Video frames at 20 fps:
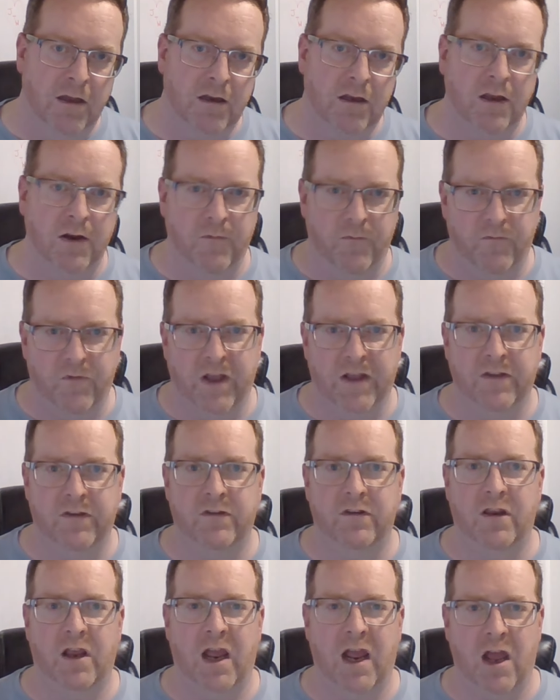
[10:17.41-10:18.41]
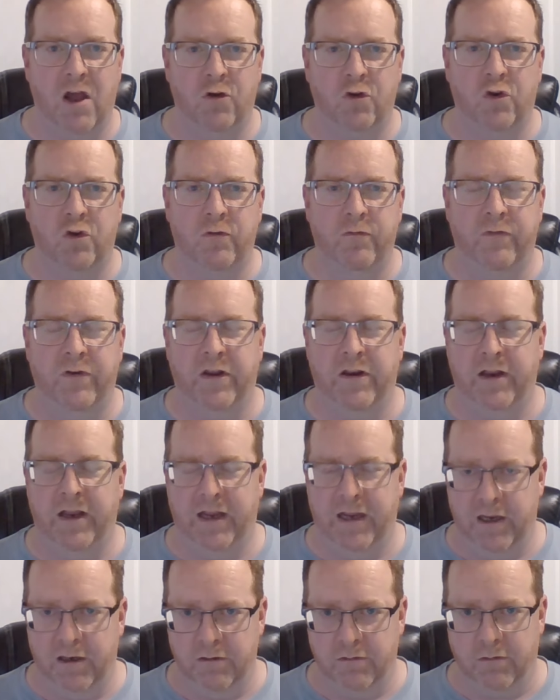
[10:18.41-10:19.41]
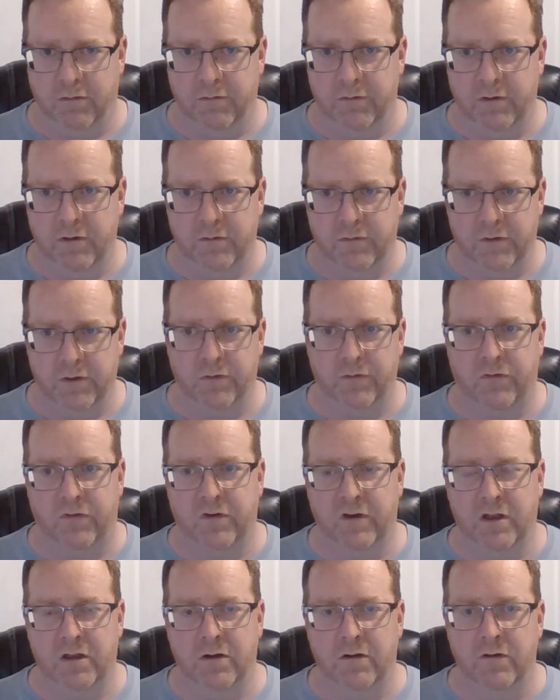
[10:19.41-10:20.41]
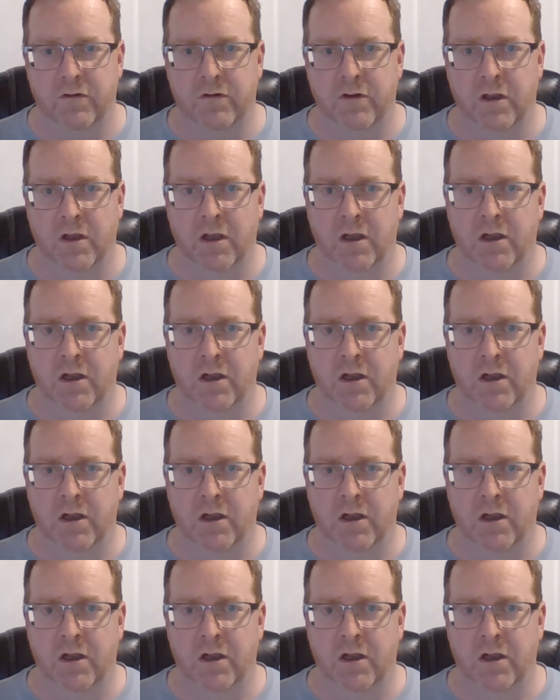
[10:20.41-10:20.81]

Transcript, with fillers: confess how you've handled those sins.